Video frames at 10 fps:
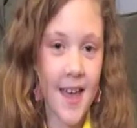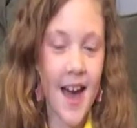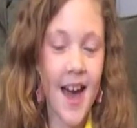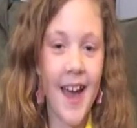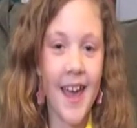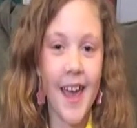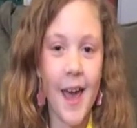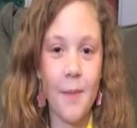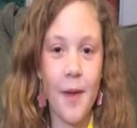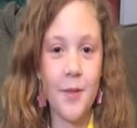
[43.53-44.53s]
Hi,
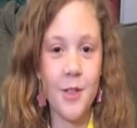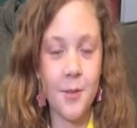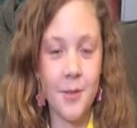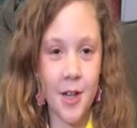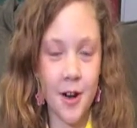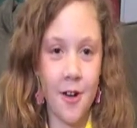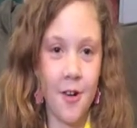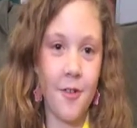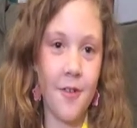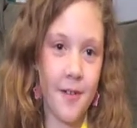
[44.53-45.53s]
I'm Ava
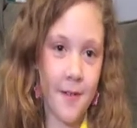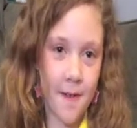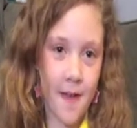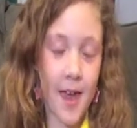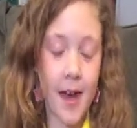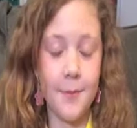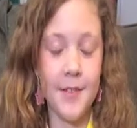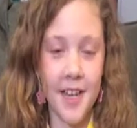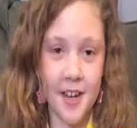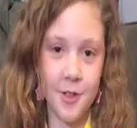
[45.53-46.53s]
Shamataro, and I'm
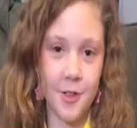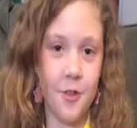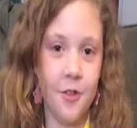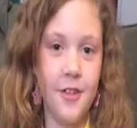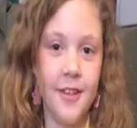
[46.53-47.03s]
10 years old.